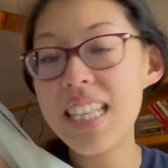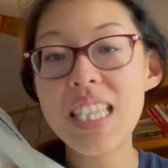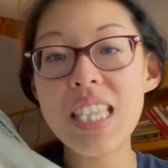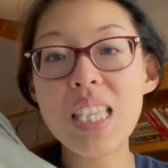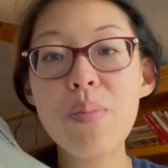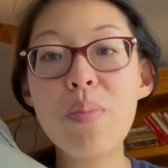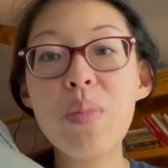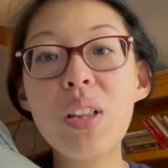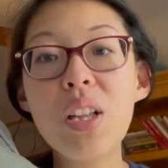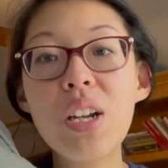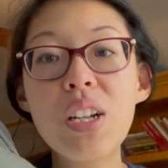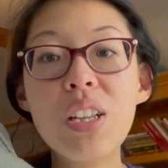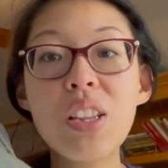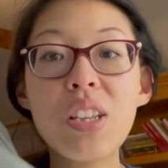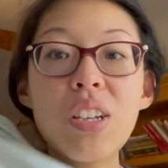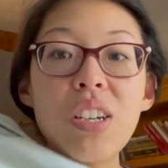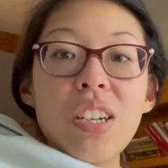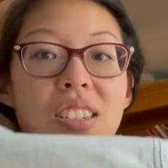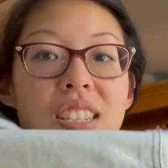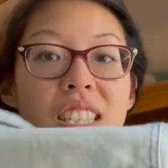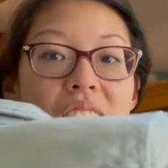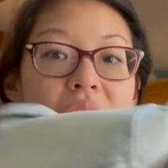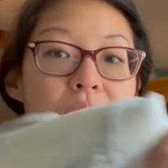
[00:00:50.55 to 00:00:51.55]
similar
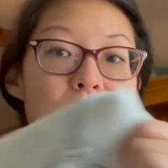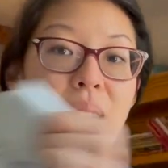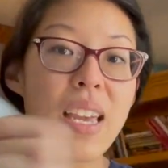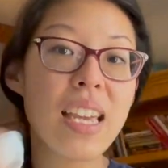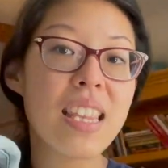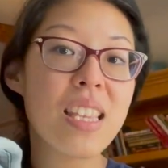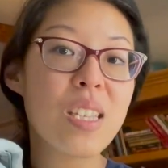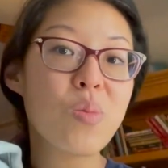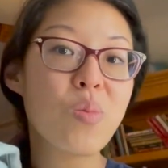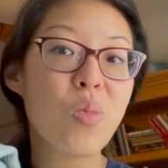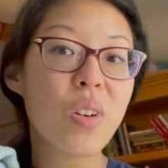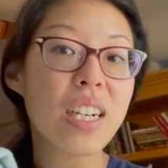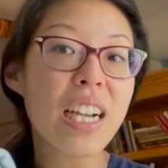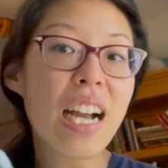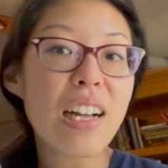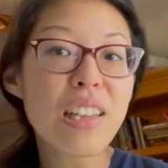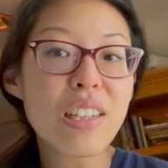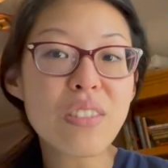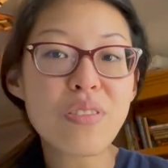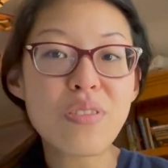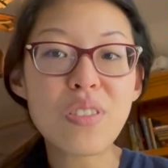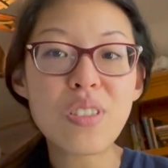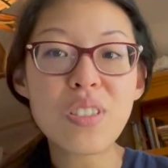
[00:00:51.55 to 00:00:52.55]
looks to make this more
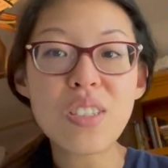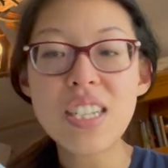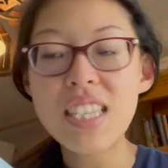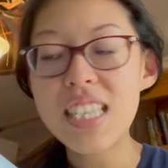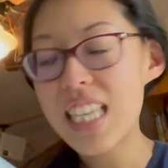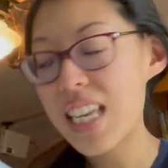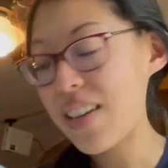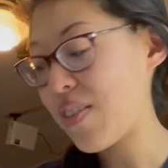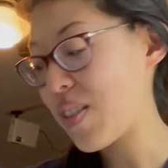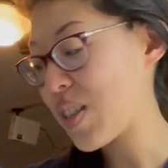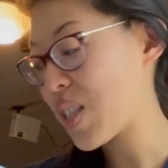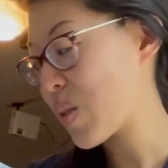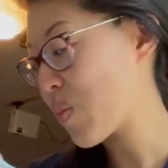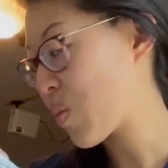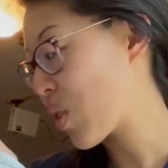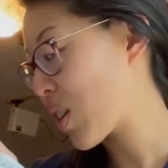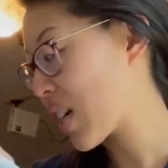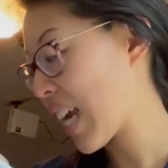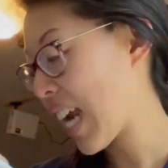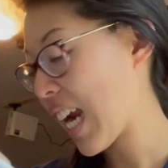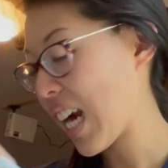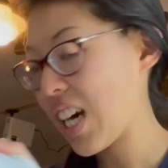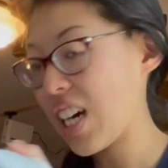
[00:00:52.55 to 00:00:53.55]
colorful, just give it some
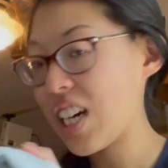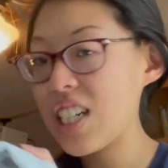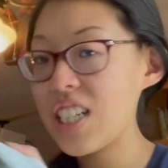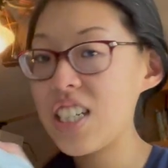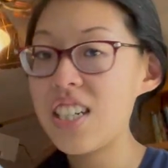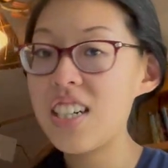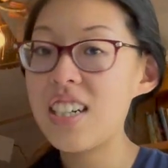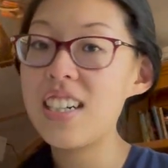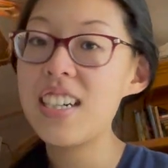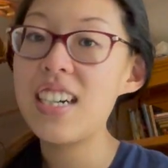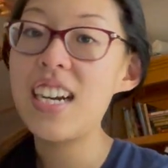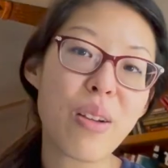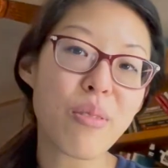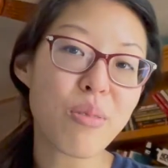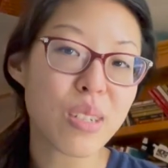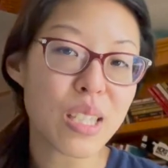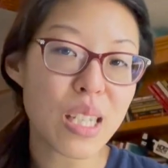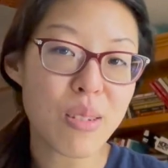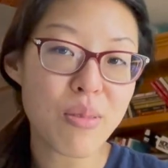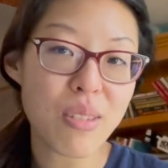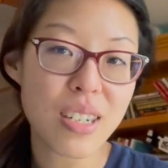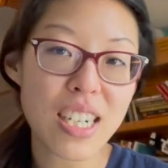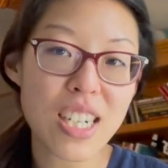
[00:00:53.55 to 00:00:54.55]
more character. I
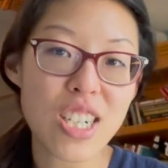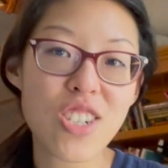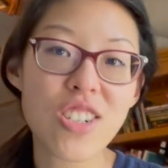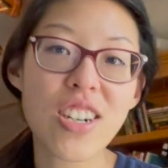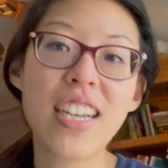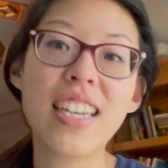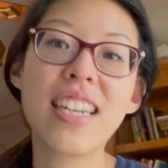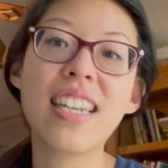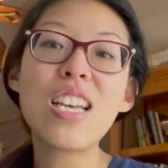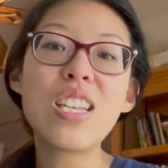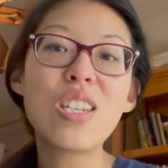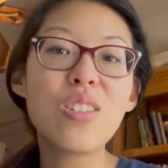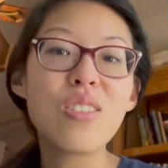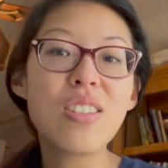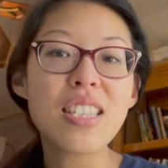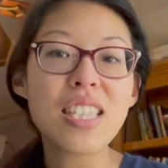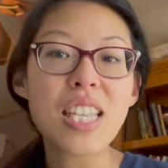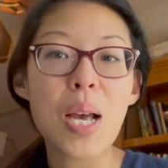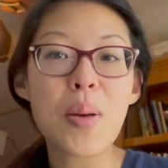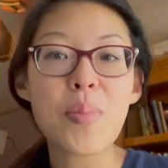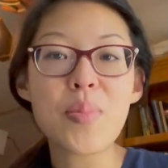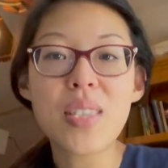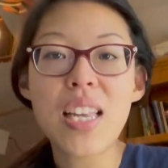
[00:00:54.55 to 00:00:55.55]
really want to try to do
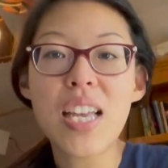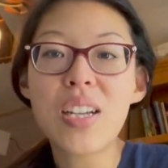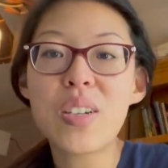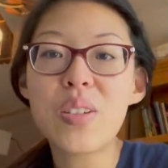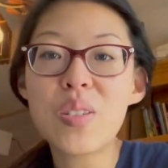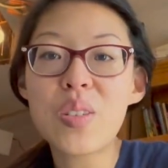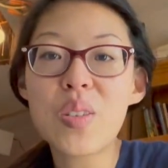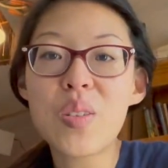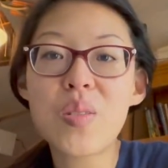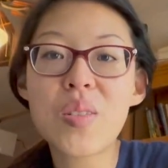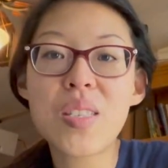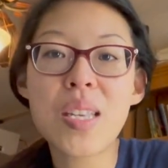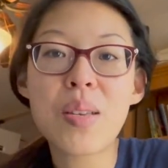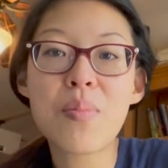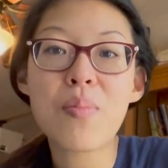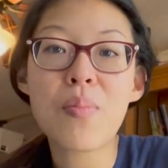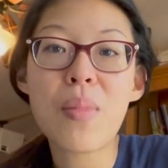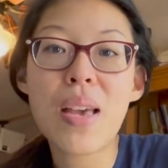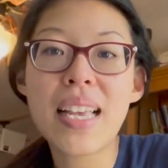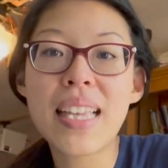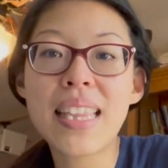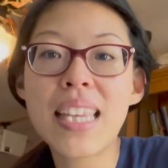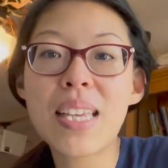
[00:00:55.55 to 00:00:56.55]
this upcycle using
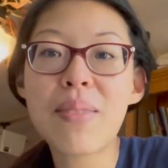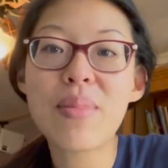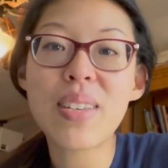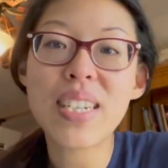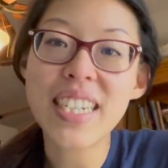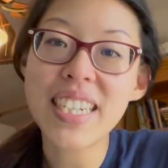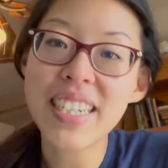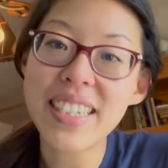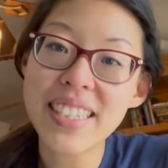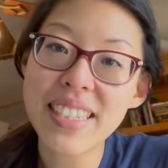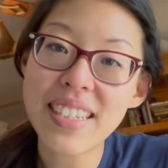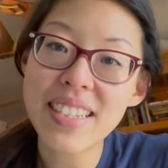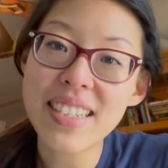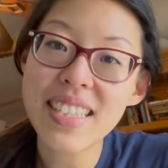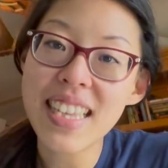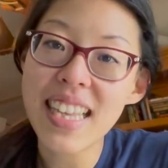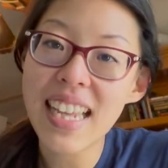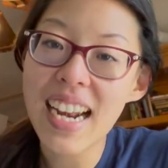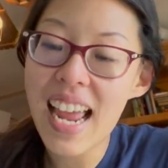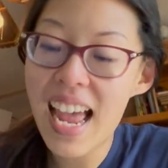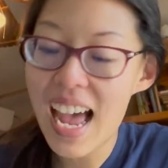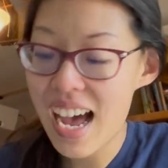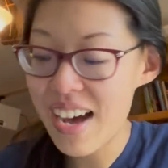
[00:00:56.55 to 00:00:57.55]
mainly materials
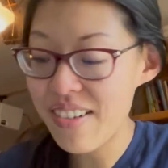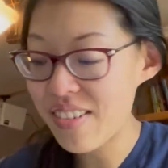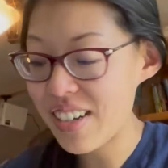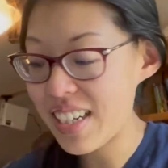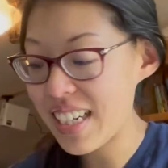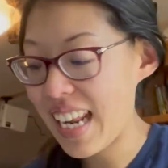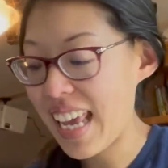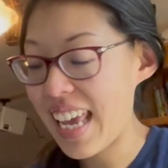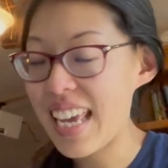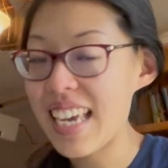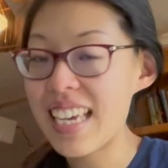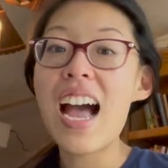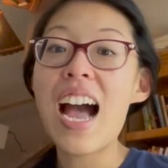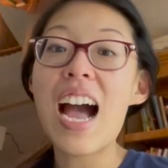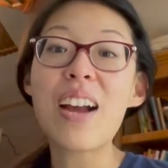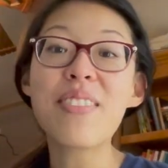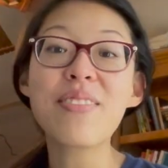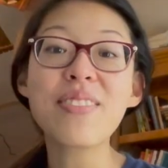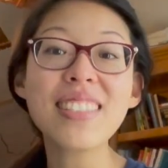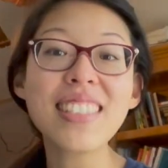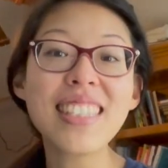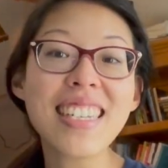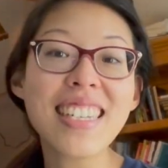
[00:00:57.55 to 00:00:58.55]
that I have on hand.
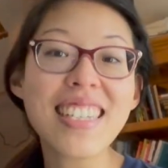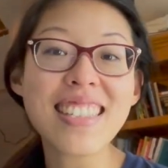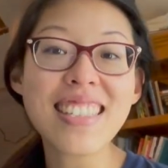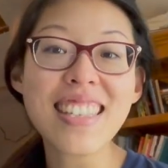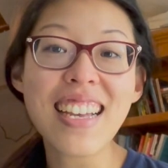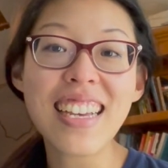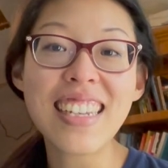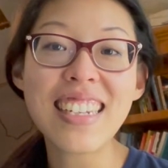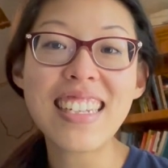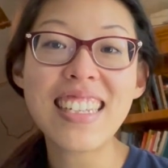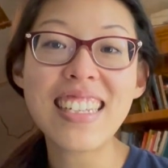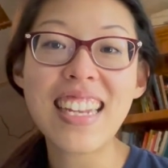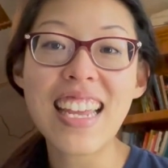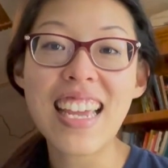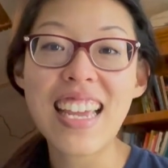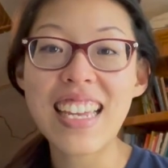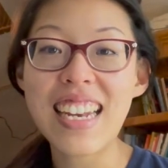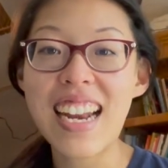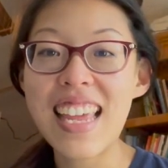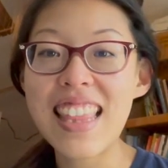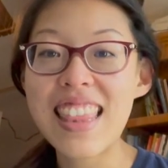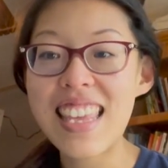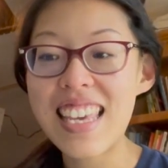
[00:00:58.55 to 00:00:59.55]
I'm really excited
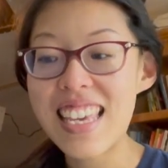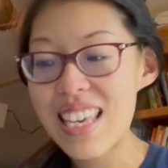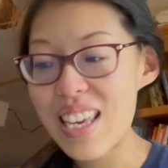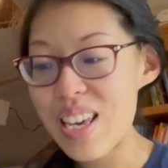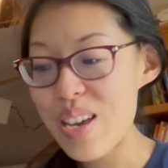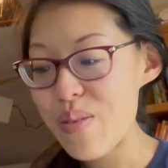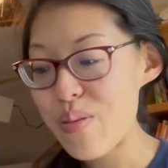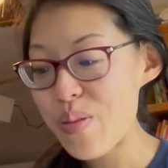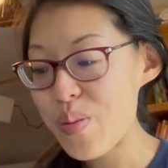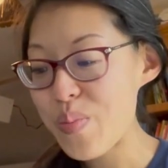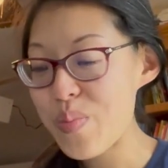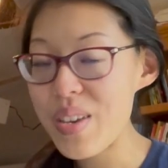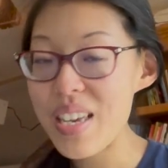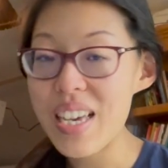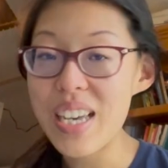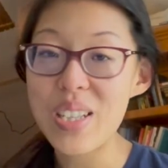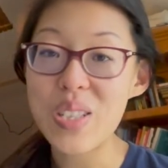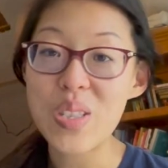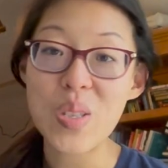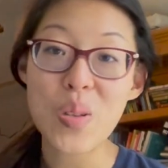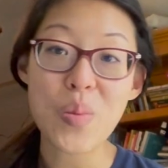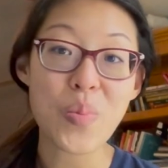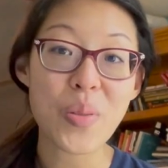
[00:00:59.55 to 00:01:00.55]
and I think it will be a
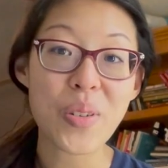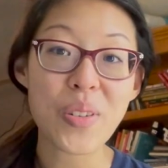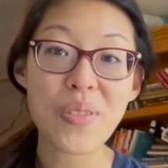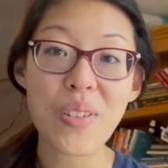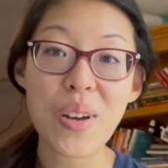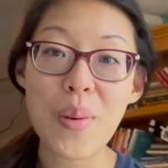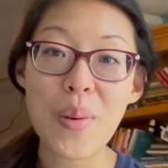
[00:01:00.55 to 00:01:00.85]
super fun